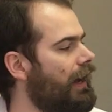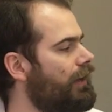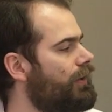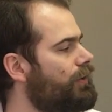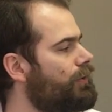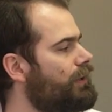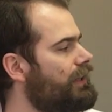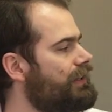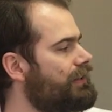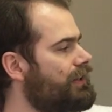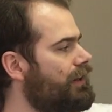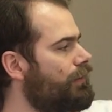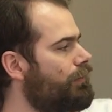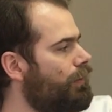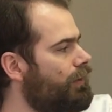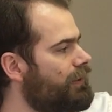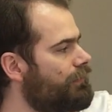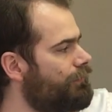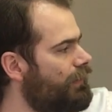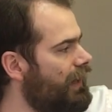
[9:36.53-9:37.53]
you either
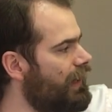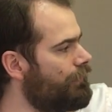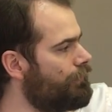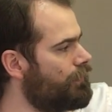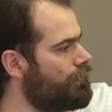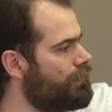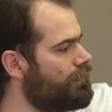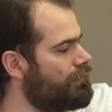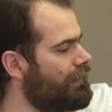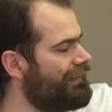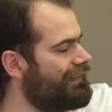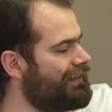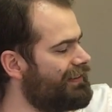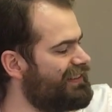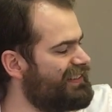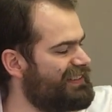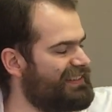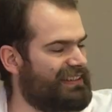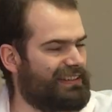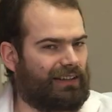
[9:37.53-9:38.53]
qualify for the
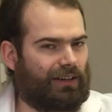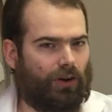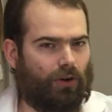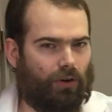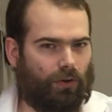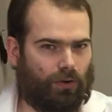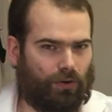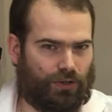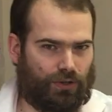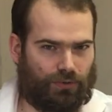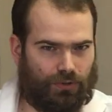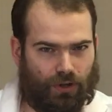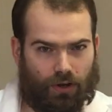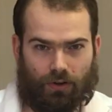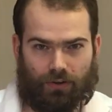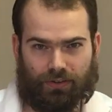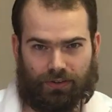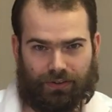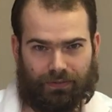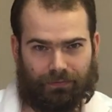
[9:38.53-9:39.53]
residency or you
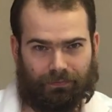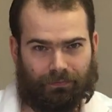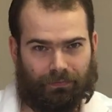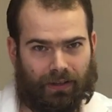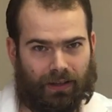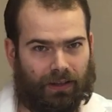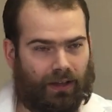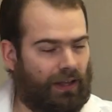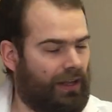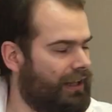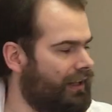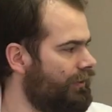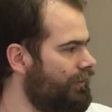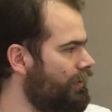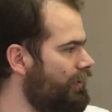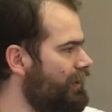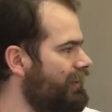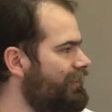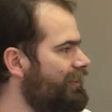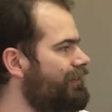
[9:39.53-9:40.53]
don't.
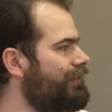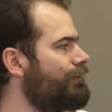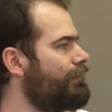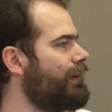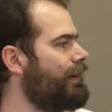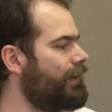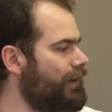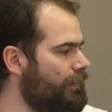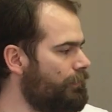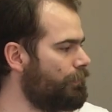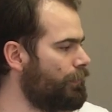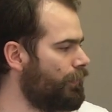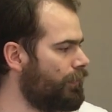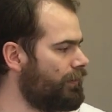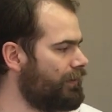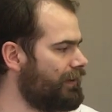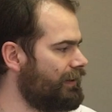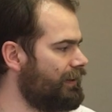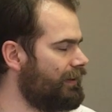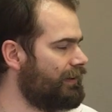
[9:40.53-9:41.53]
So this is very
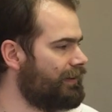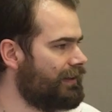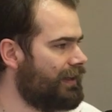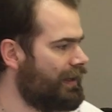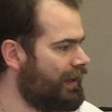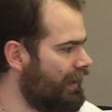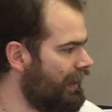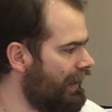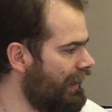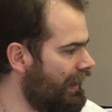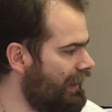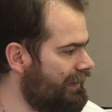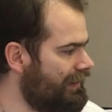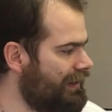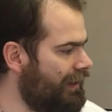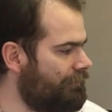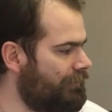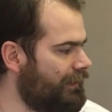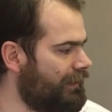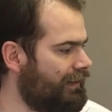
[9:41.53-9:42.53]
important, and
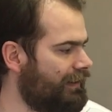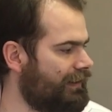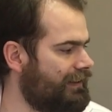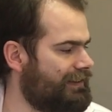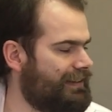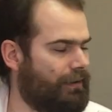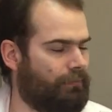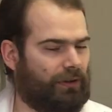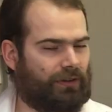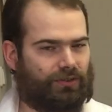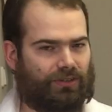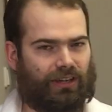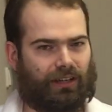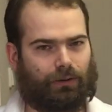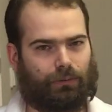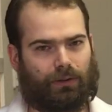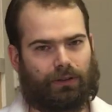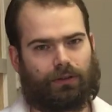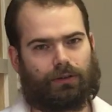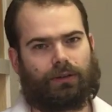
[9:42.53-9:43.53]
definitely double
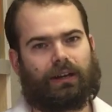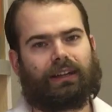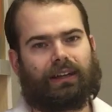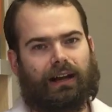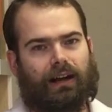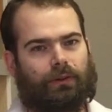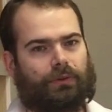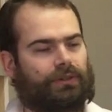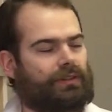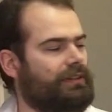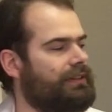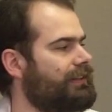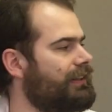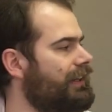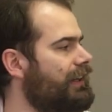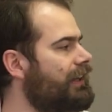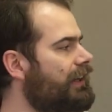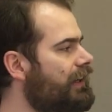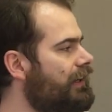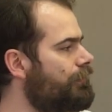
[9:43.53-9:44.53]
check with your accountant
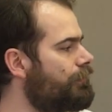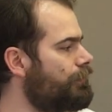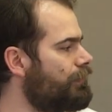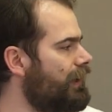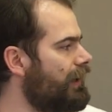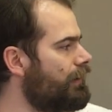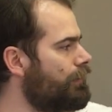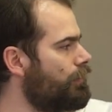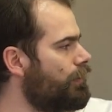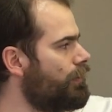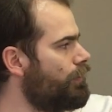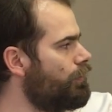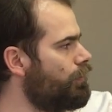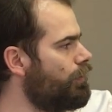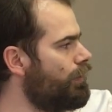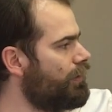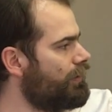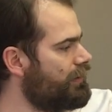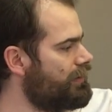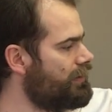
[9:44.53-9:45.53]
if like
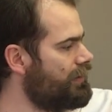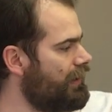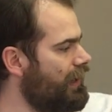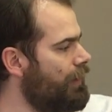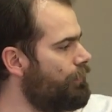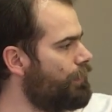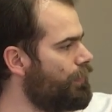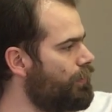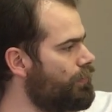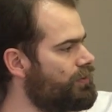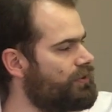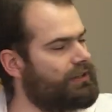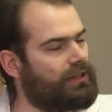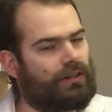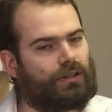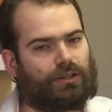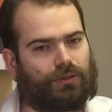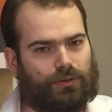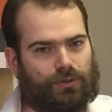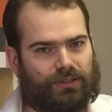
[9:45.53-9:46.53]
what approach
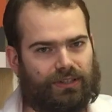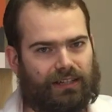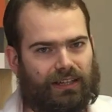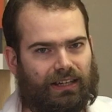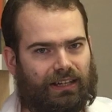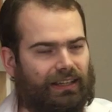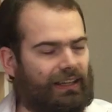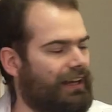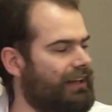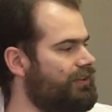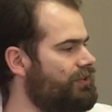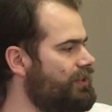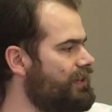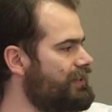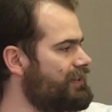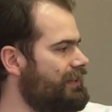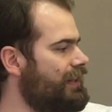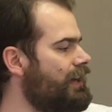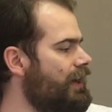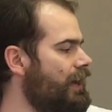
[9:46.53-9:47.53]
they're using, and
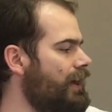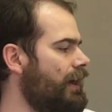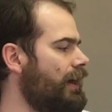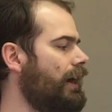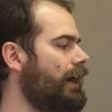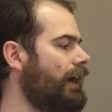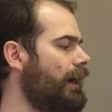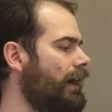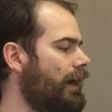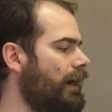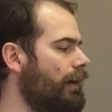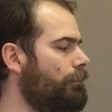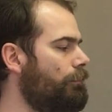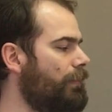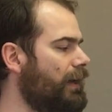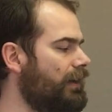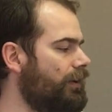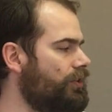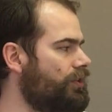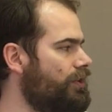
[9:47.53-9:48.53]
just
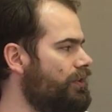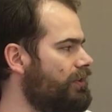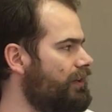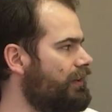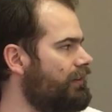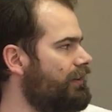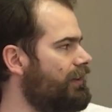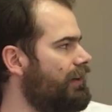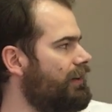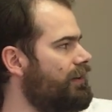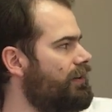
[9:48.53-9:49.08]
make sure that